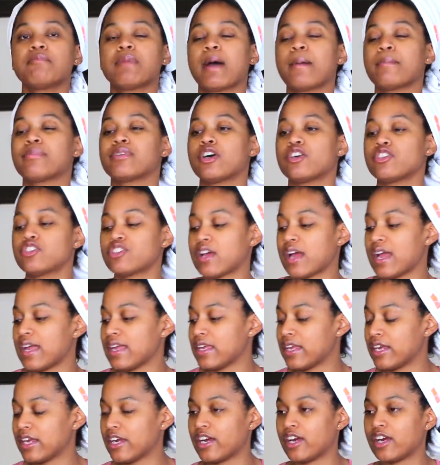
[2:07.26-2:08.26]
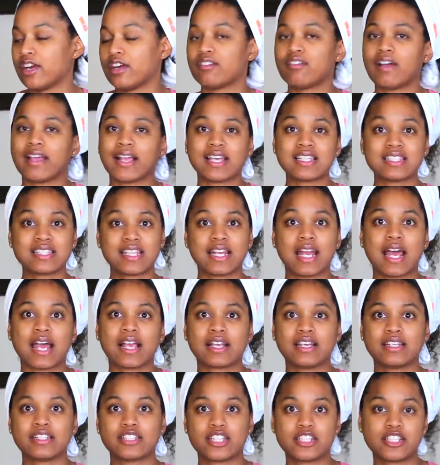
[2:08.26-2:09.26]
my blow dry here. Like I said, I
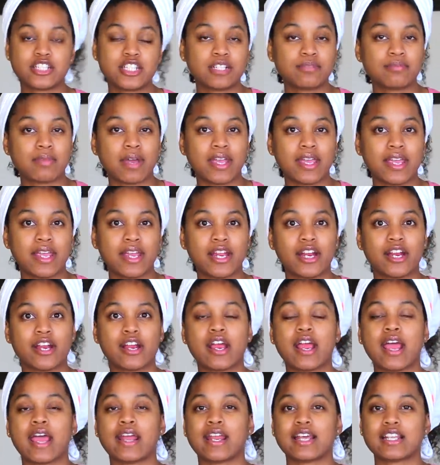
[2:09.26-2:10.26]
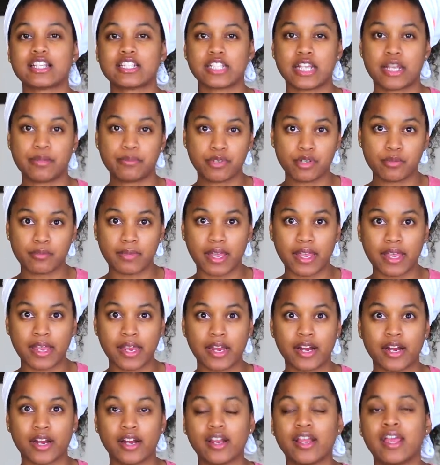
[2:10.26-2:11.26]
condition my hair and I shampoo my
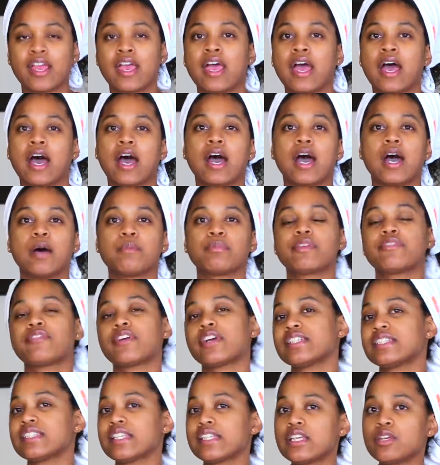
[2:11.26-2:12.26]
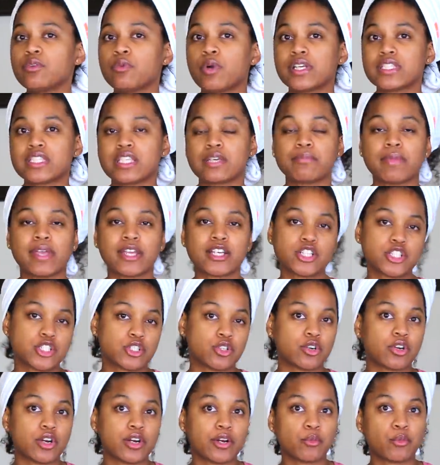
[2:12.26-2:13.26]
hair. Um, the first thing you want to make
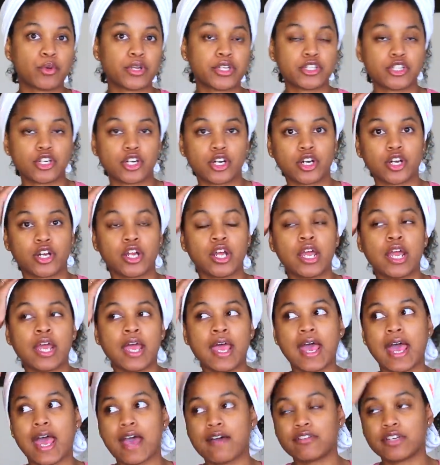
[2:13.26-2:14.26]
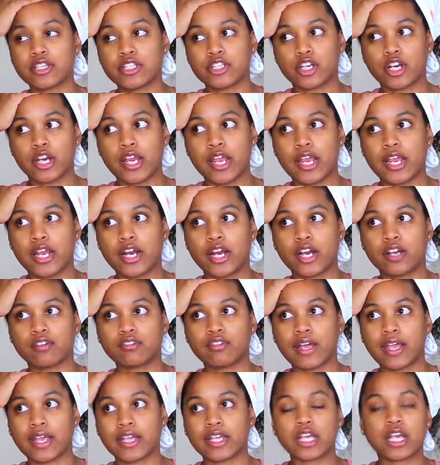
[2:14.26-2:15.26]
sure when you're having your hair
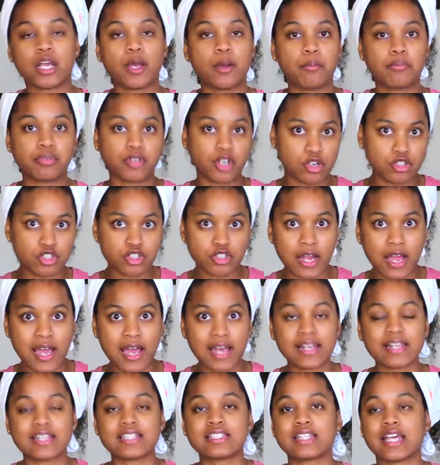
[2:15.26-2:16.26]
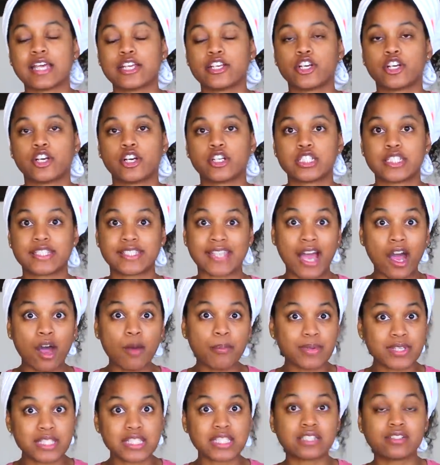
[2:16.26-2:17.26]
like blow dried is that your
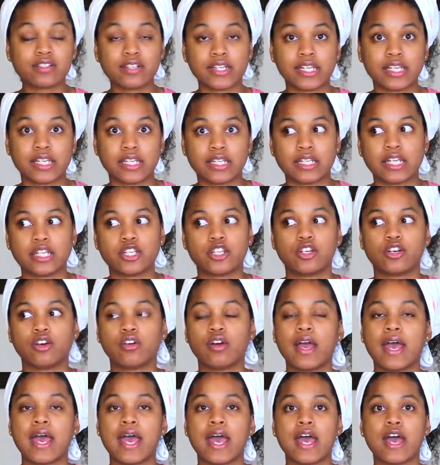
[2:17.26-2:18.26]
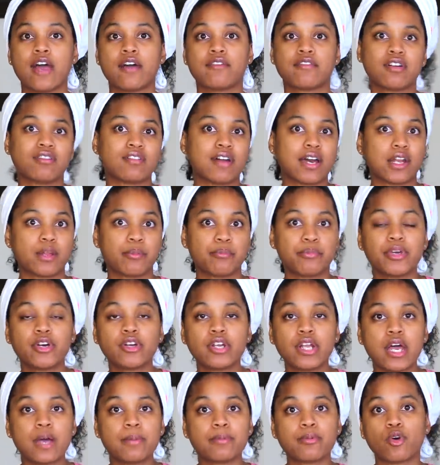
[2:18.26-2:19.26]
scalp is clean and you don't have a lot of
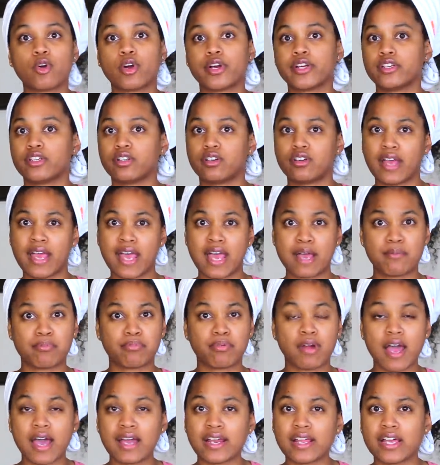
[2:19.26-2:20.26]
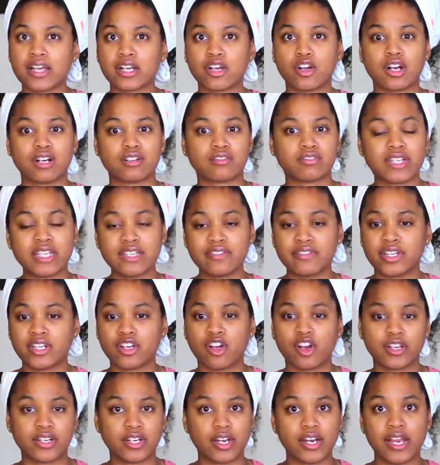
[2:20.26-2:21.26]
buildup or you don't have product or leave-in
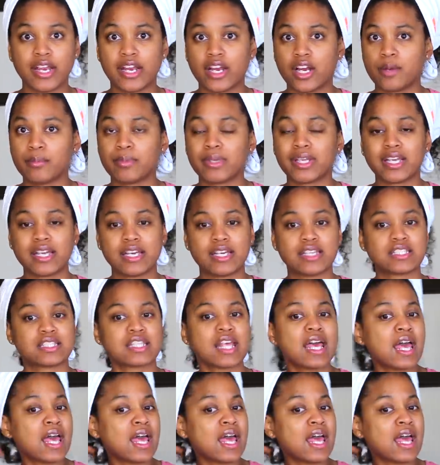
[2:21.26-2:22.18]
on your hair because